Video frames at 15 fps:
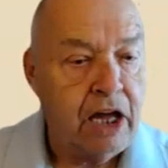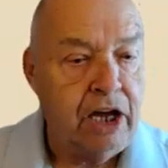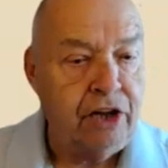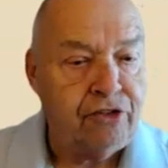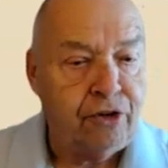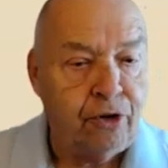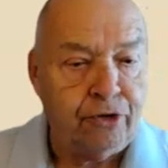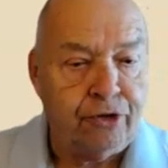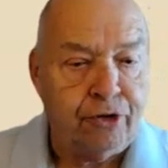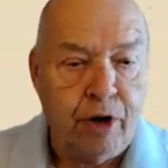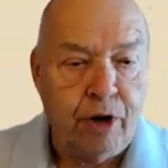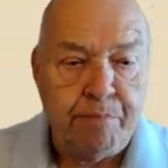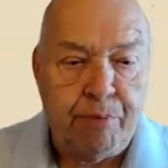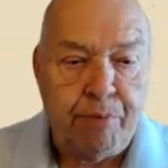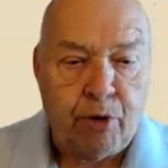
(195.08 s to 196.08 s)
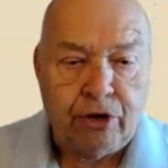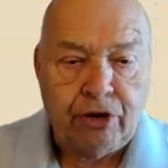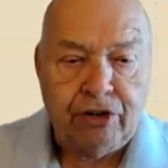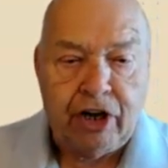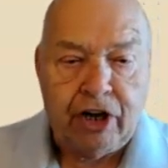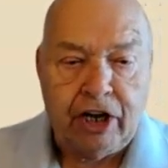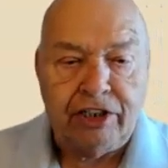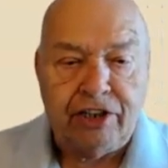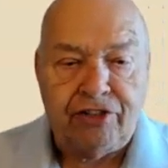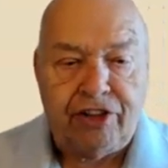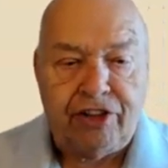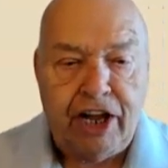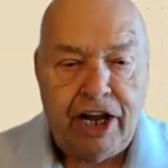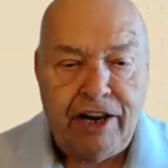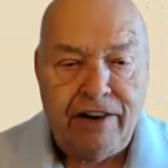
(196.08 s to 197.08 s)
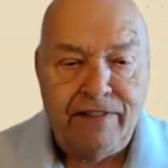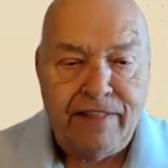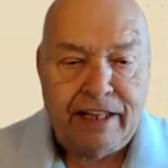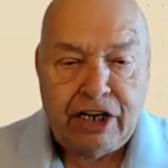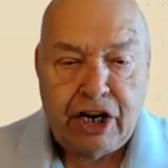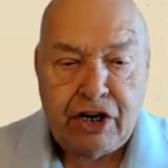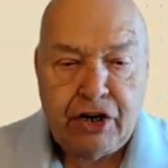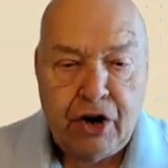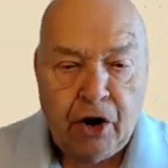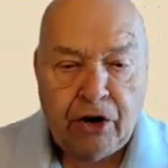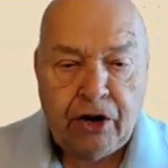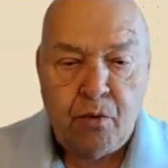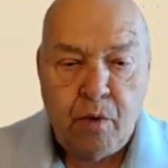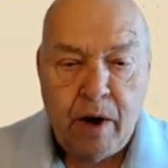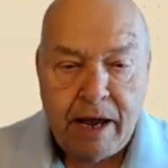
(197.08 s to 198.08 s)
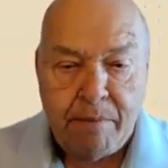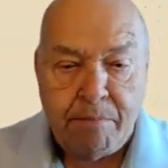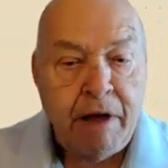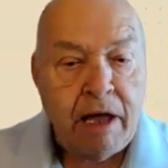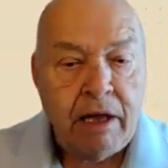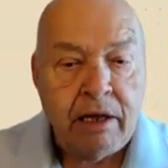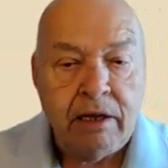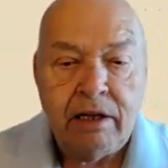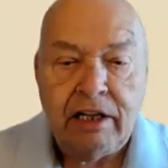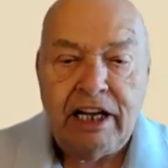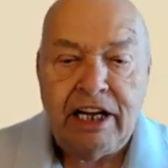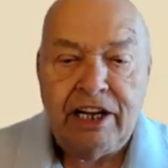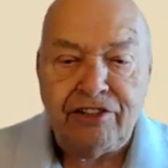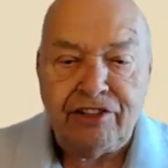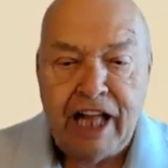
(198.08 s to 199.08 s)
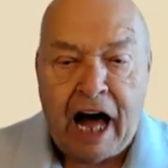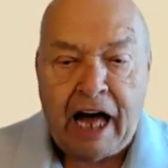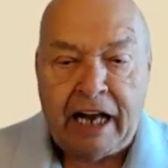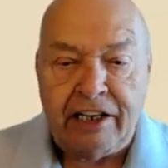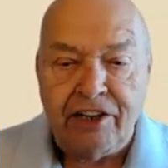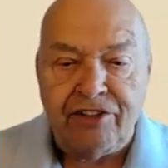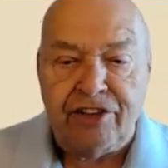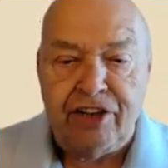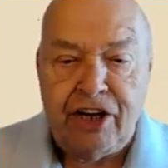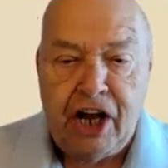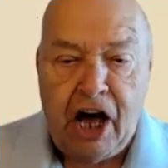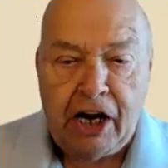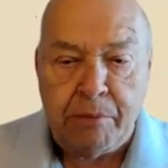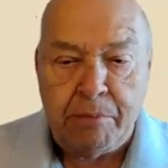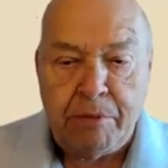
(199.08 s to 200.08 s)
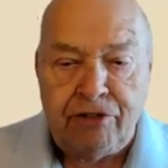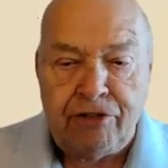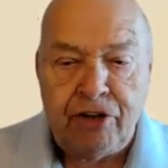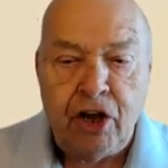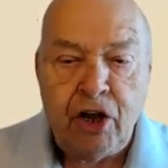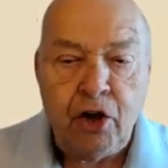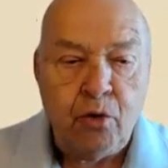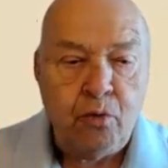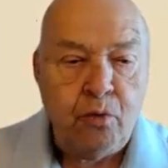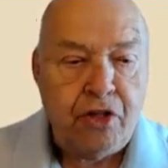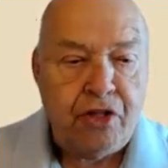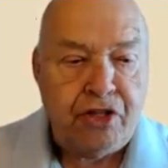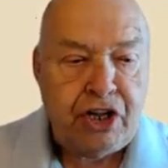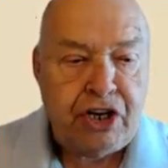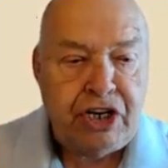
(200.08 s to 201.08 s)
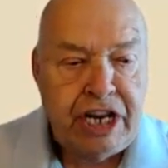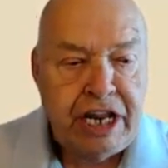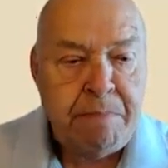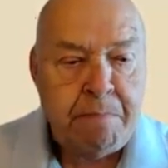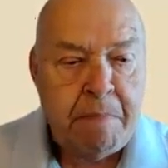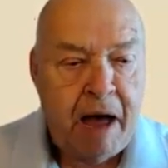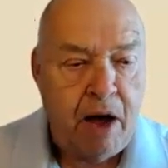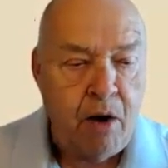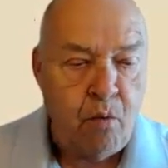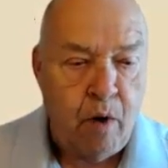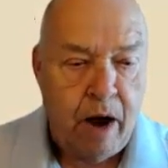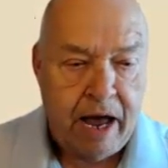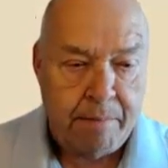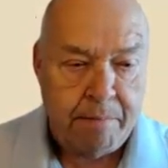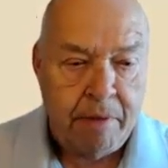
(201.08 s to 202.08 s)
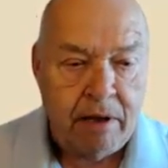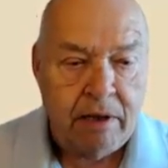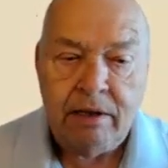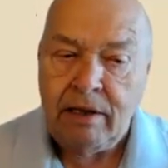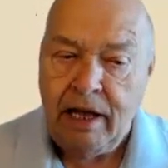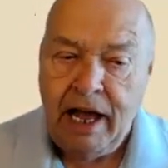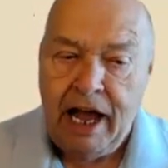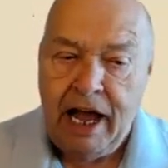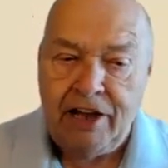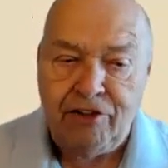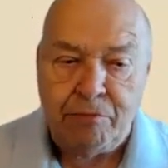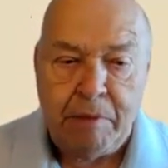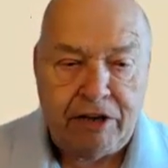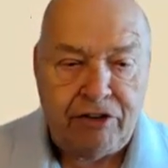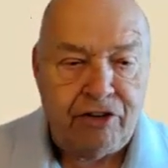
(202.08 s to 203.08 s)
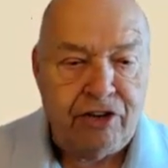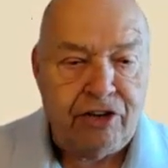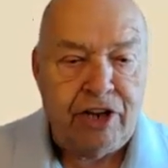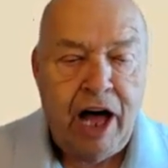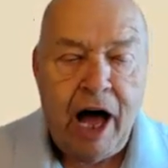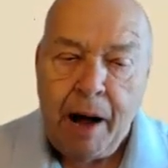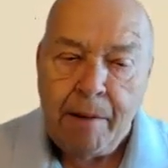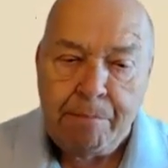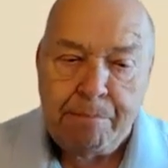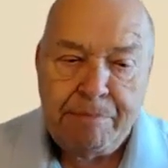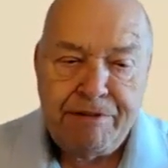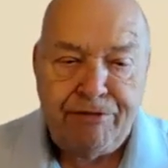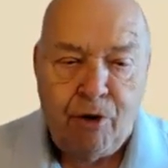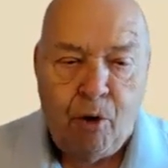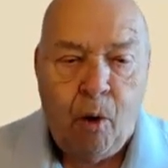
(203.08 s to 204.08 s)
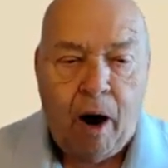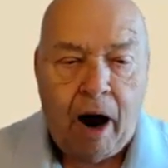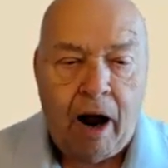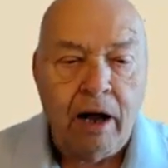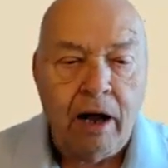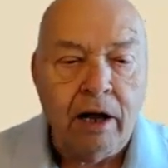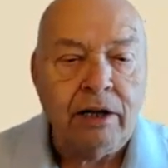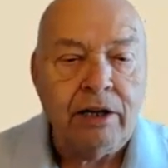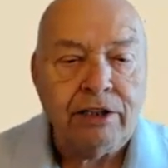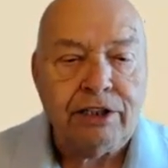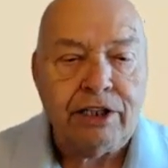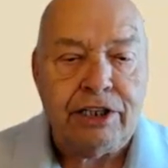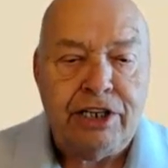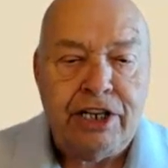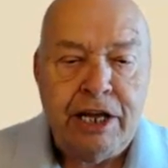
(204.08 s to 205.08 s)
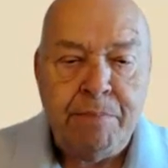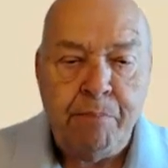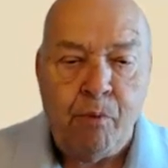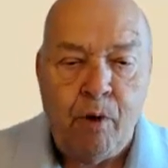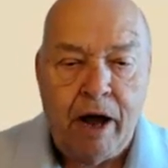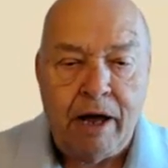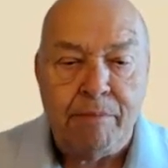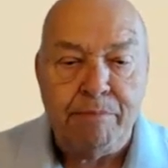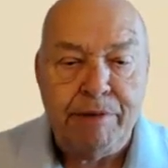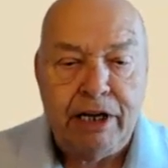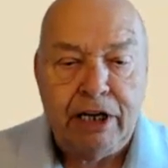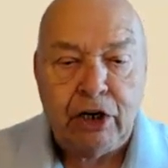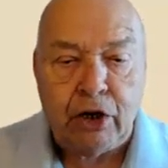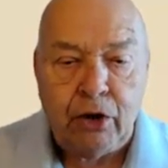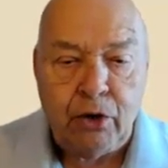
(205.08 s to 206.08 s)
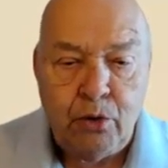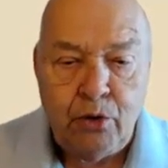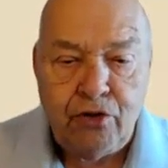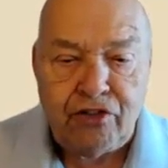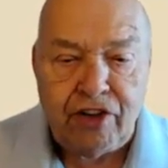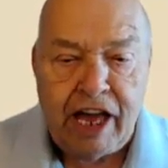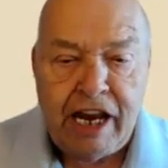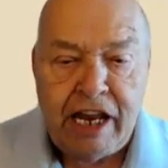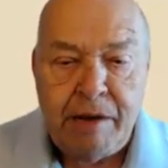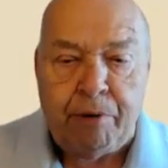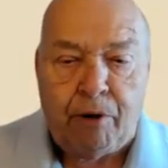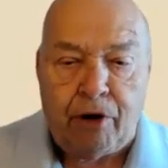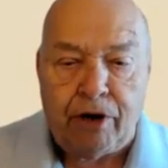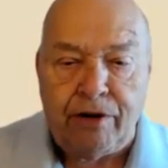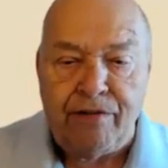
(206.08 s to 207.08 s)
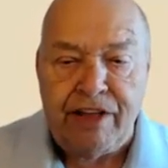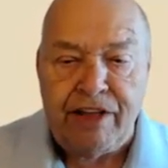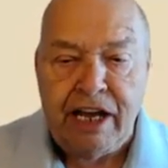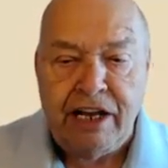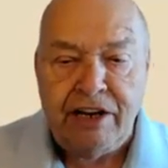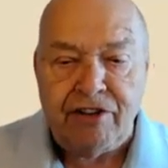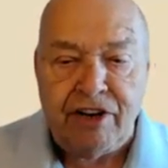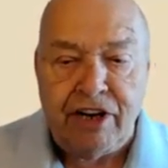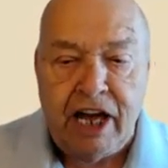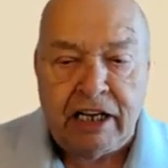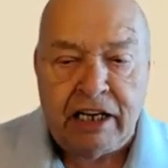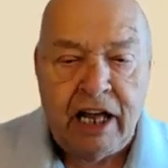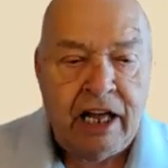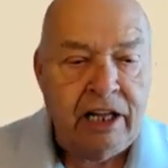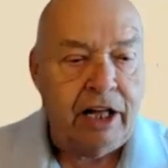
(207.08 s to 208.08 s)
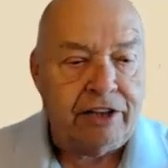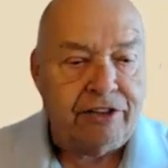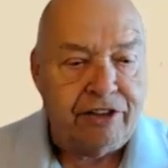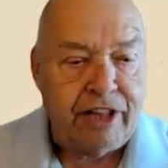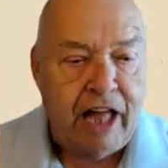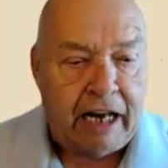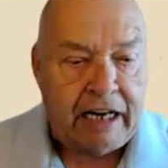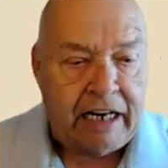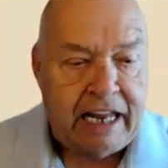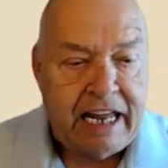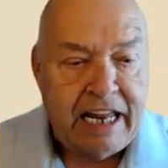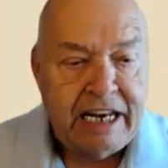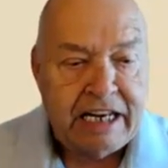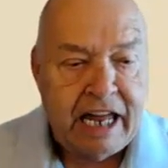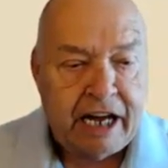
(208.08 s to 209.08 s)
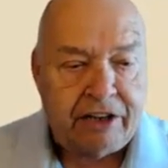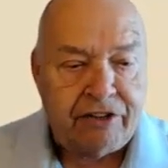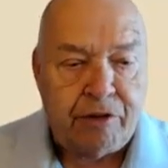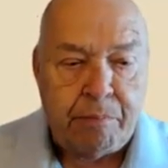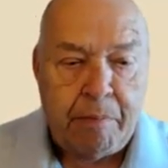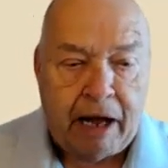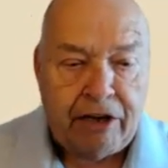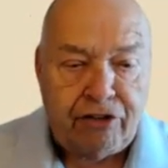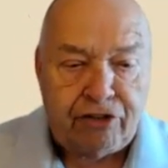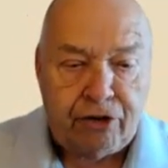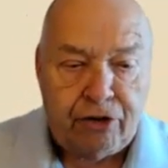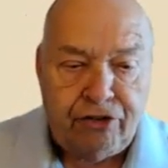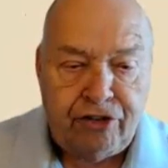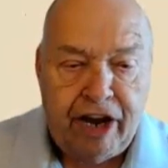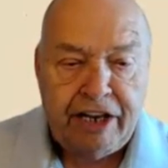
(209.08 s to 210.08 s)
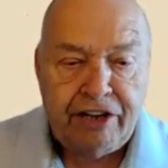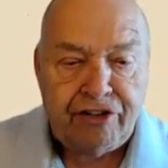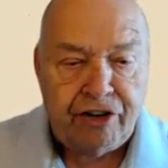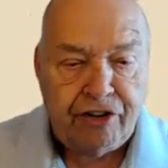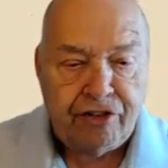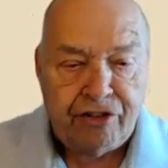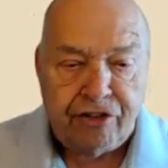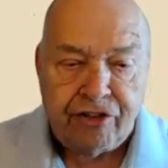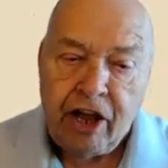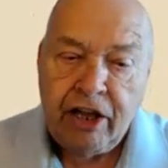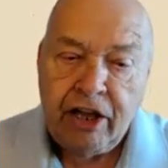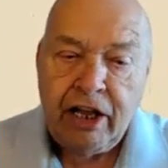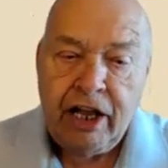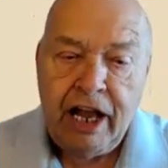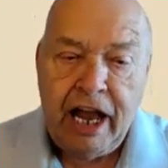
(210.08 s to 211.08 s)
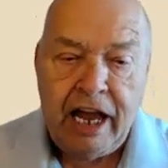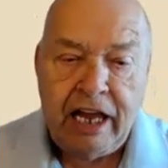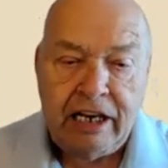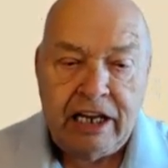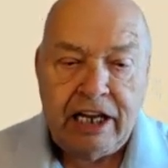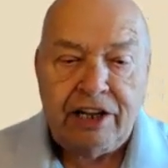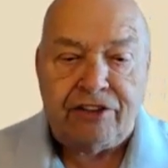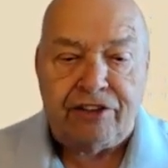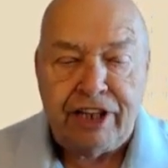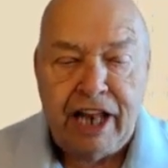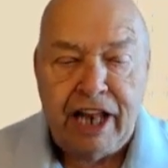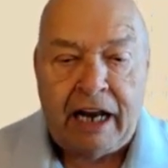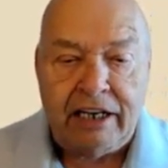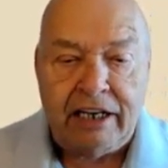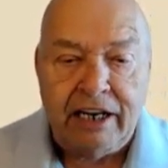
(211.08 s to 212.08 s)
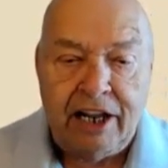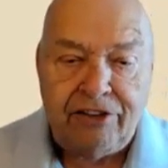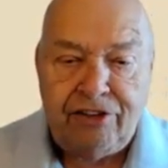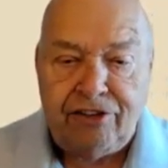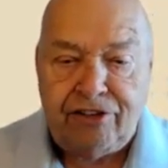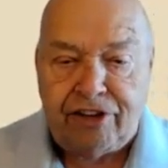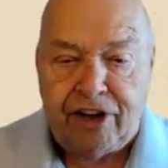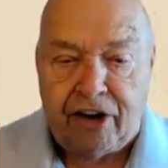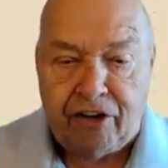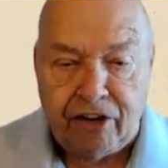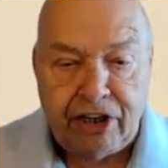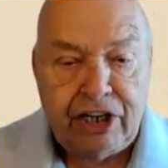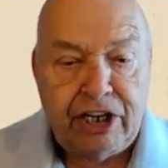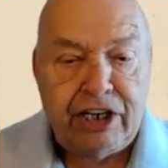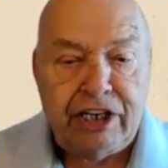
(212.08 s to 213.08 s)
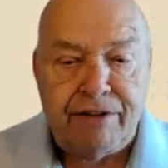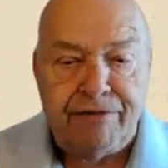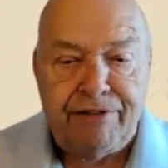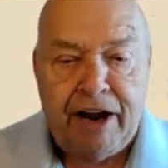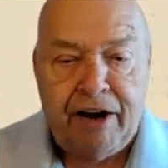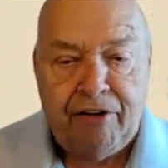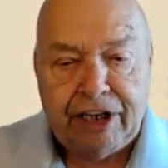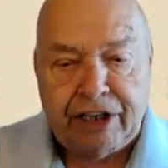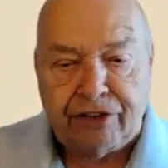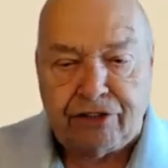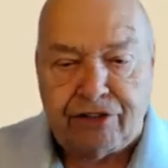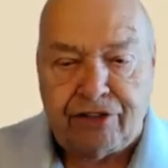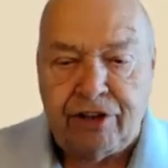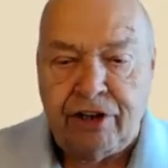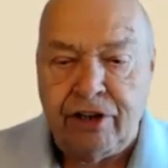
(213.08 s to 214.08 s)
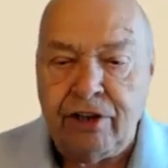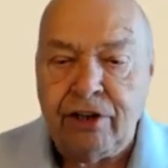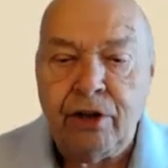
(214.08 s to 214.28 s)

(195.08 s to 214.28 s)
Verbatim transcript: It's also important to understand that the dark web is not synonymous with the deep web, as mentioned before. The deep web includes any part of the internet that's not indexed by search engines, and it's not necessarily nefarious.